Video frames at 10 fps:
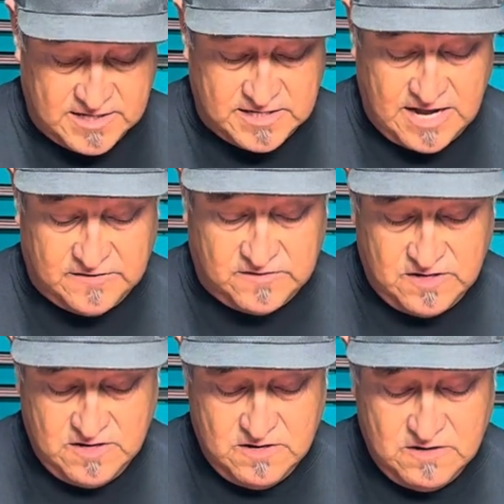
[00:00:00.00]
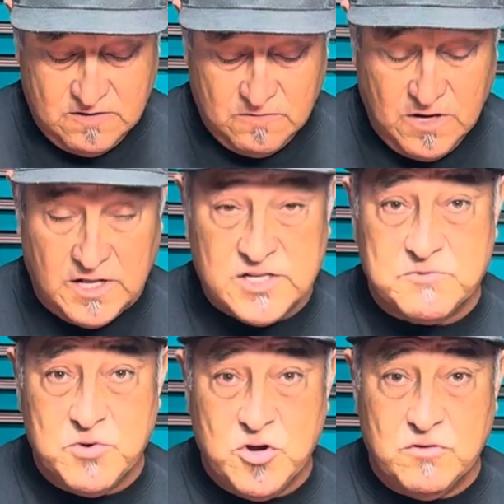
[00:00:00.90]
That's really
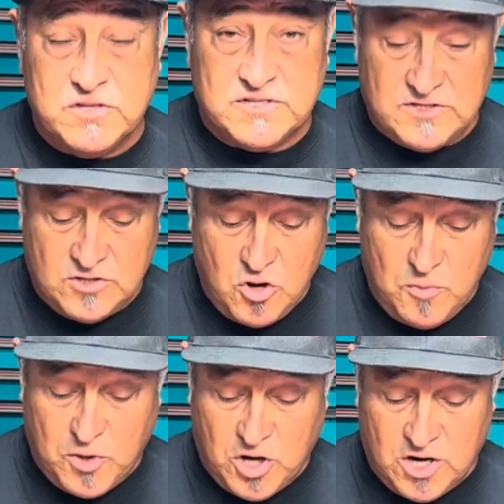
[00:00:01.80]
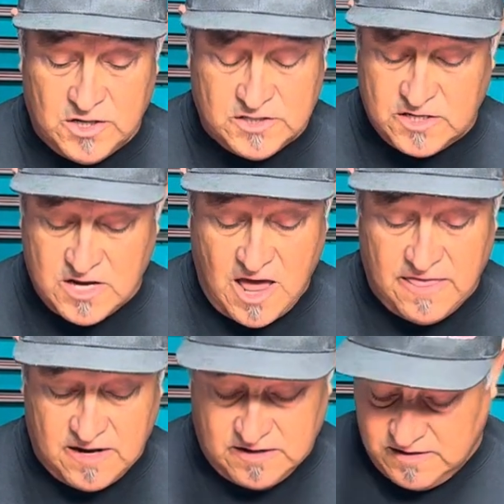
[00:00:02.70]
smooth. There's no burrs, nothing.